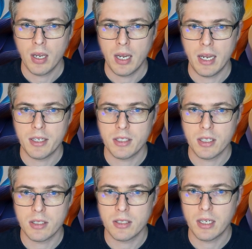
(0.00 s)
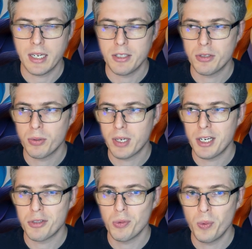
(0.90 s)
It does lead to
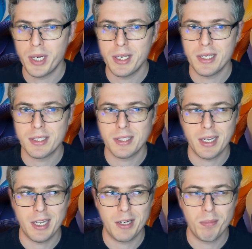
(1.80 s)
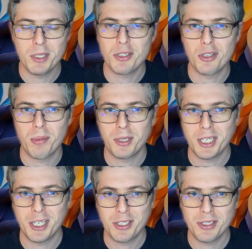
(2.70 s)
occasional weirdness and
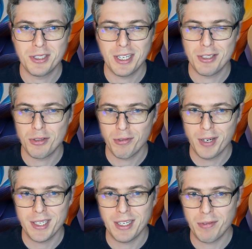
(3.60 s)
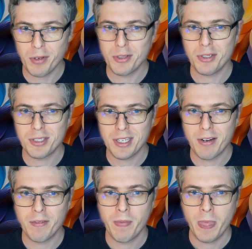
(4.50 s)
misinterpretations, as you'll find out if you use it yourself.